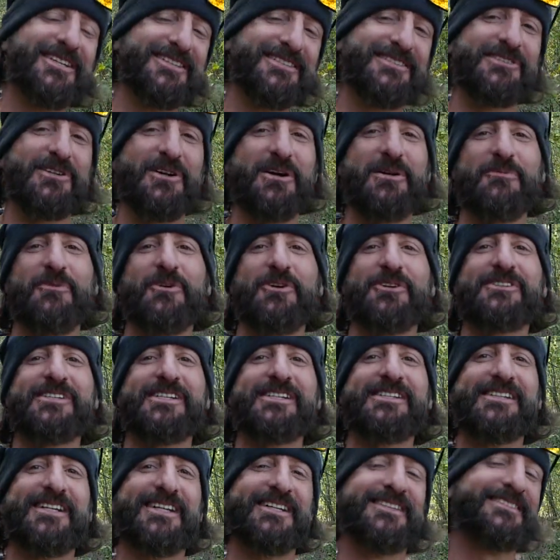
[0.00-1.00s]
The storm rolled
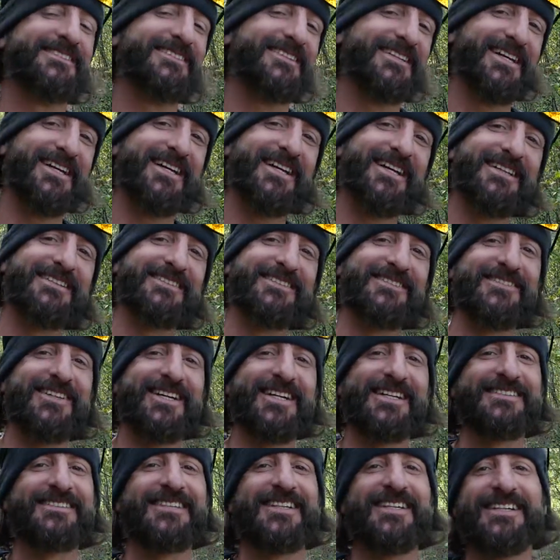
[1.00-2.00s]
in yesterday. Had some
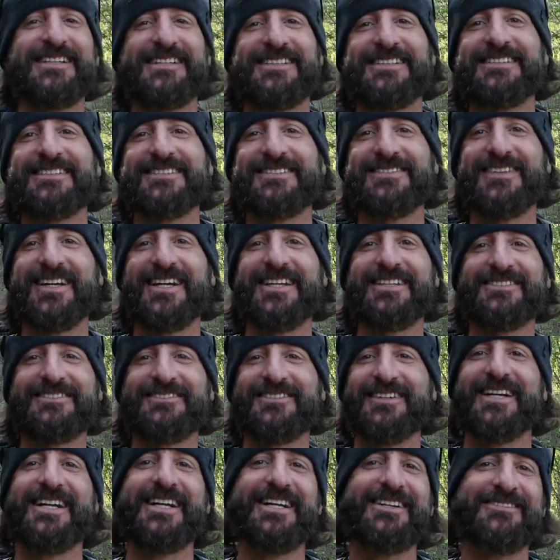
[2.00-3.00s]
nice hail and some nice
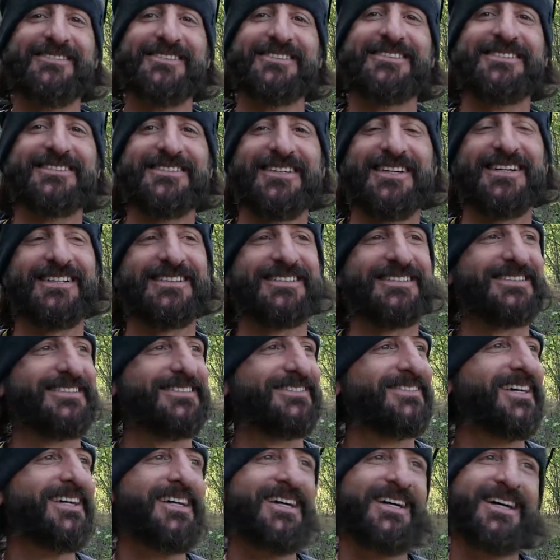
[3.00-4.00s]
rain, which is
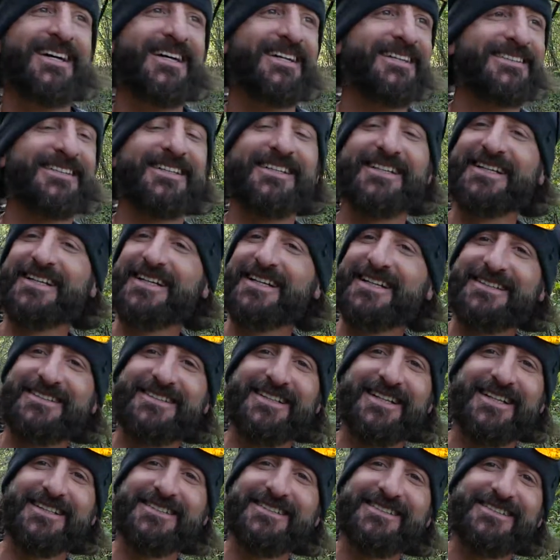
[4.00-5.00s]
awesome. Didn't get a
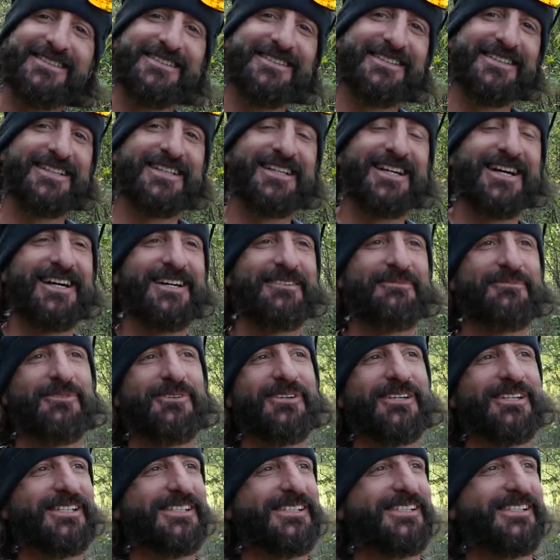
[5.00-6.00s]
chance to do any
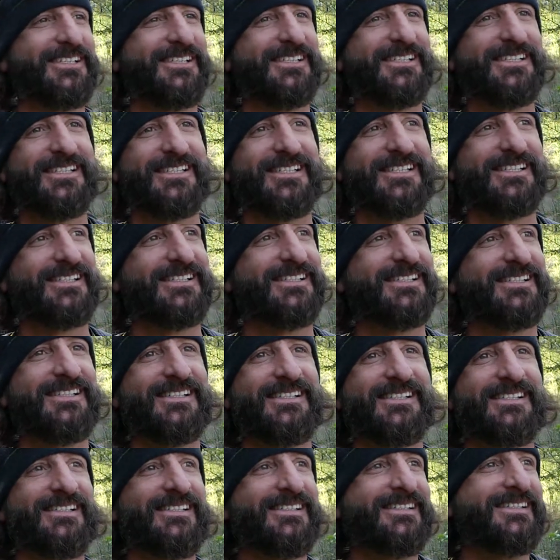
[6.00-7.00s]
kiteboarding.
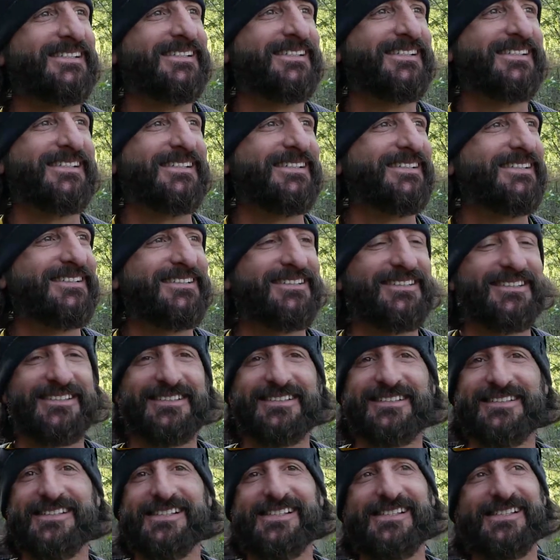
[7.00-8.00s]

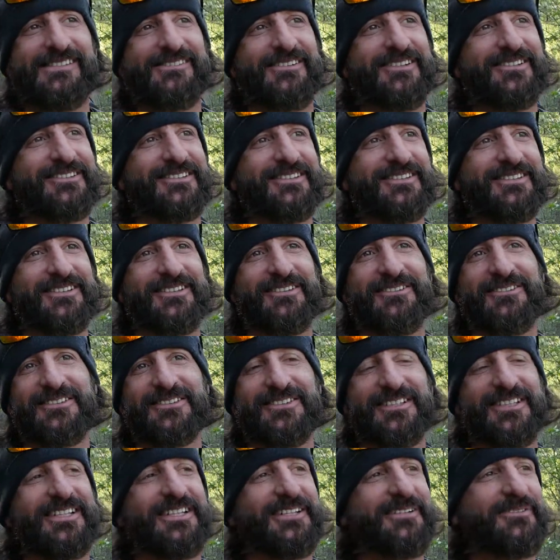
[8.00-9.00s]
There
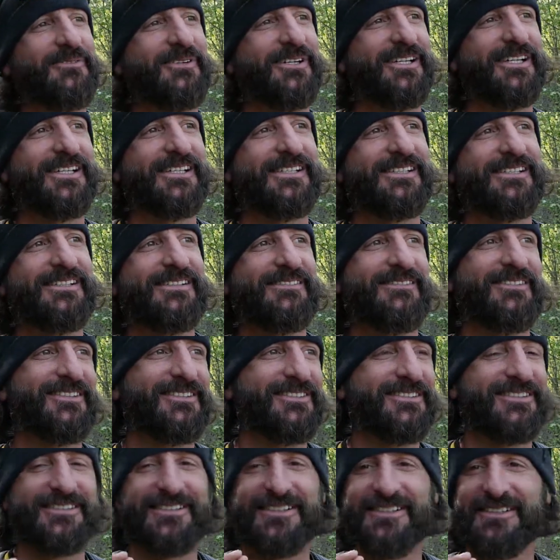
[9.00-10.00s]
wasn't any wind. I mean, it
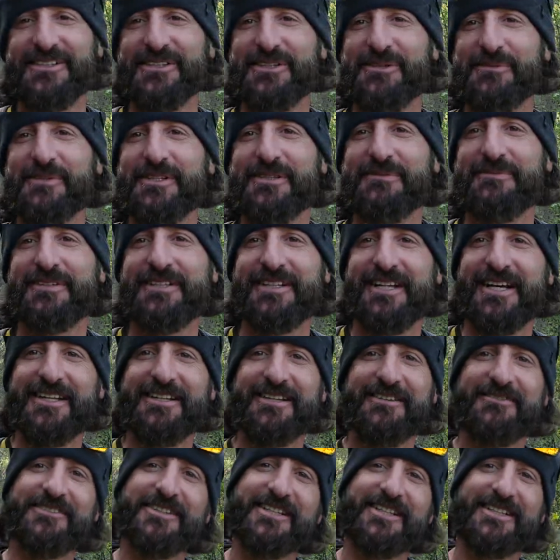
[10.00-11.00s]
was just a little bit, but not
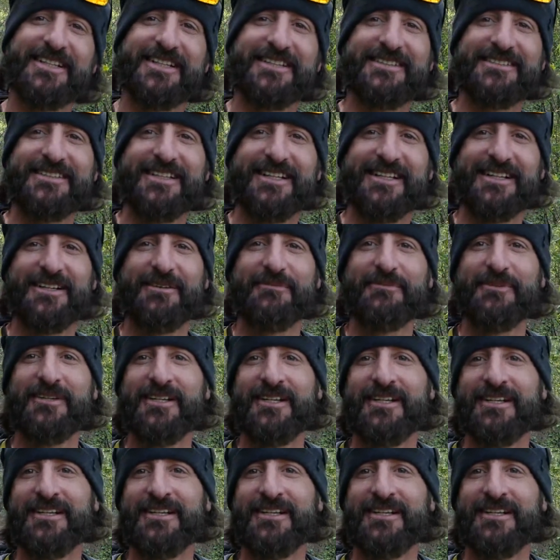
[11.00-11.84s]
enough to get that sail up.